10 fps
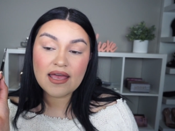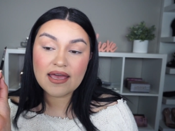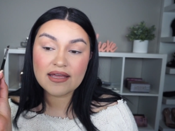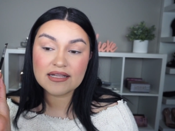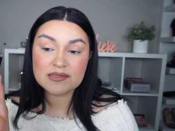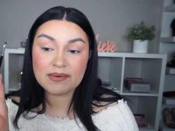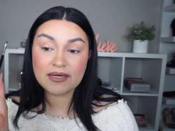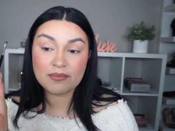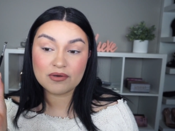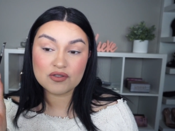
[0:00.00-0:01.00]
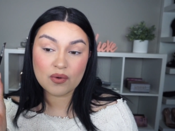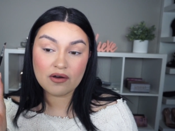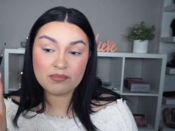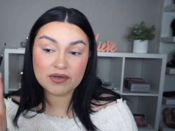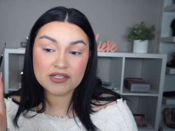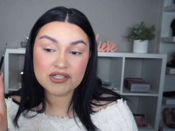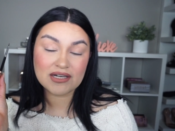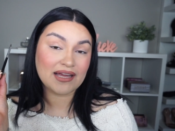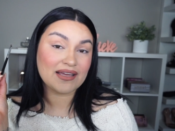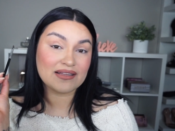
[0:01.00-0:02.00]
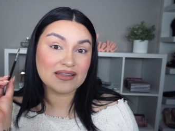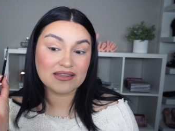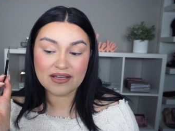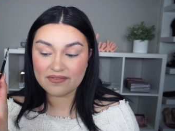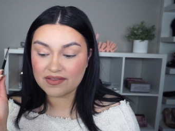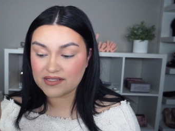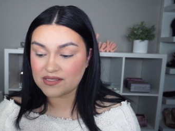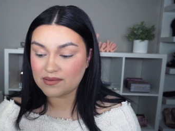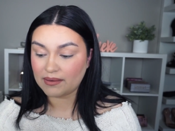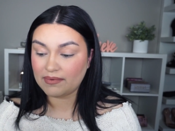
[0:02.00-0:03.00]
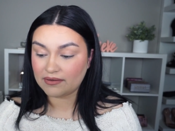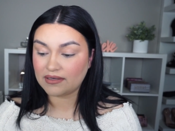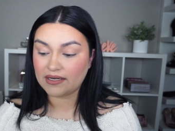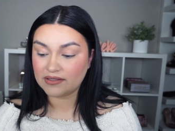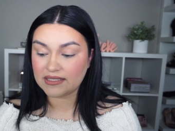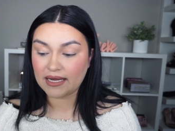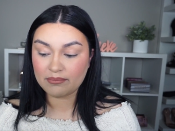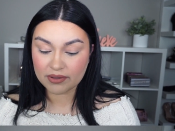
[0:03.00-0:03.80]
and it's my number 12 brush, and I love this. It's like my ride or die